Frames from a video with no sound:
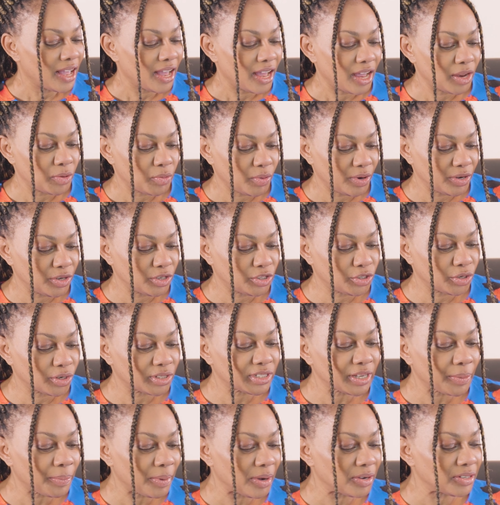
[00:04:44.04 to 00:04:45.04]
And when you
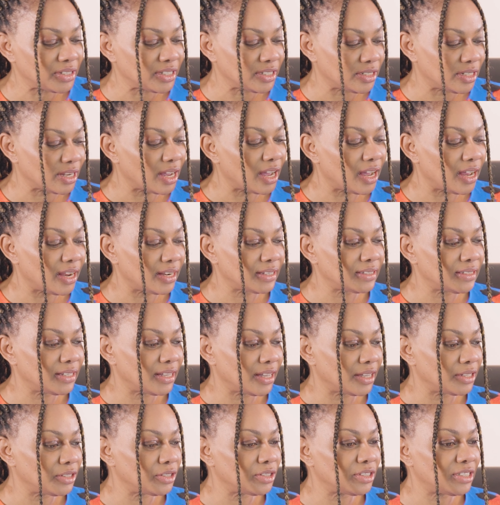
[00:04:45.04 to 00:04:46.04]
talked about it
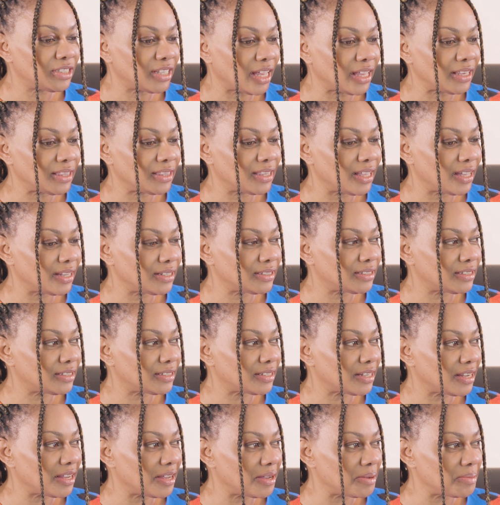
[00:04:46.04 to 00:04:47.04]
earlier, you said
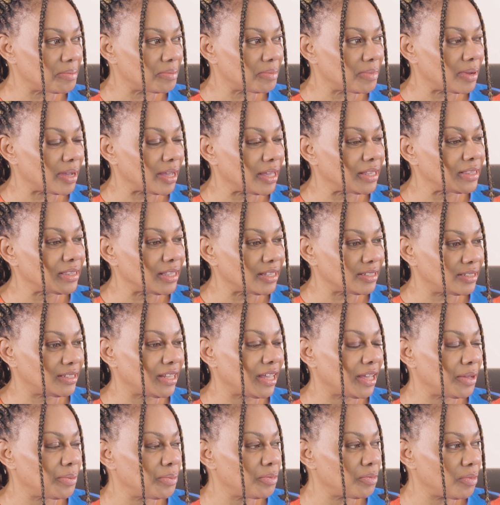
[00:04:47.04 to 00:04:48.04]
that in the
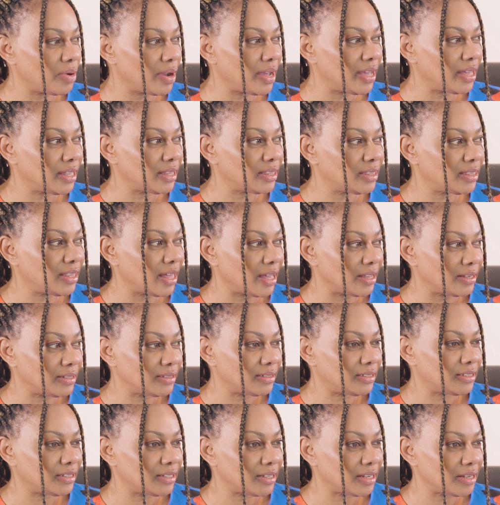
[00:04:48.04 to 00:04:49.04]
same way
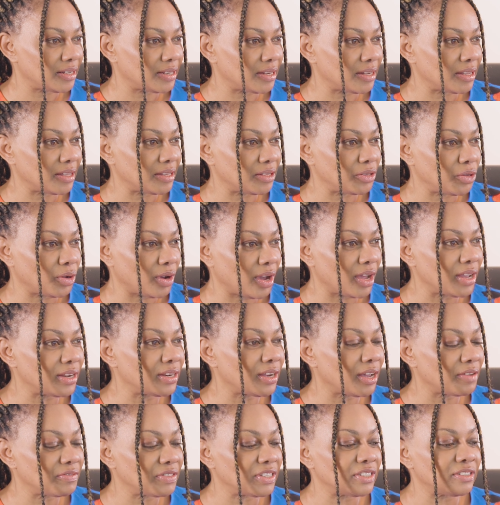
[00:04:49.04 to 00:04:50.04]
that you can't
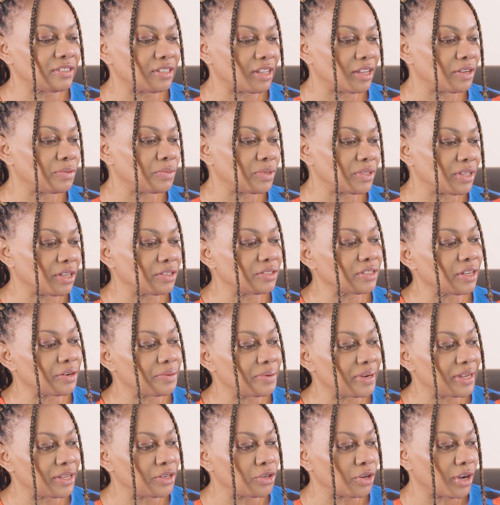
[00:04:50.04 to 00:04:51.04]
have the sun without the
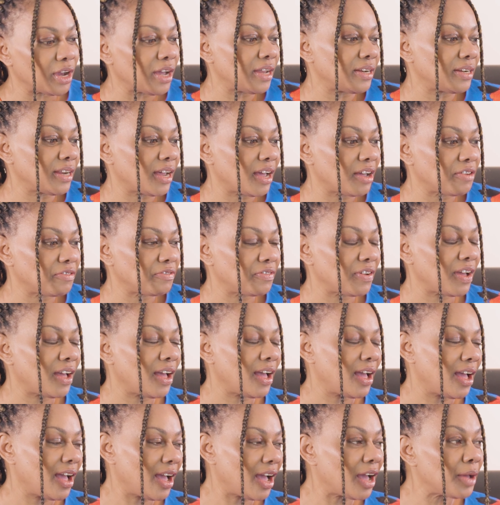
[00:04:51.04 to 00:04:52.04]
rain, you can't have
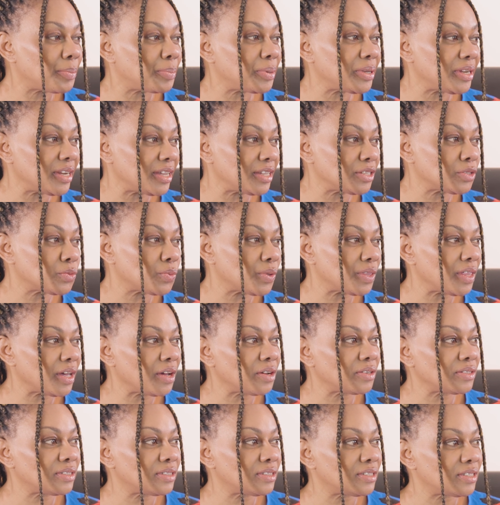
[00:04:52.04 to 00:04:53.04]
happiness without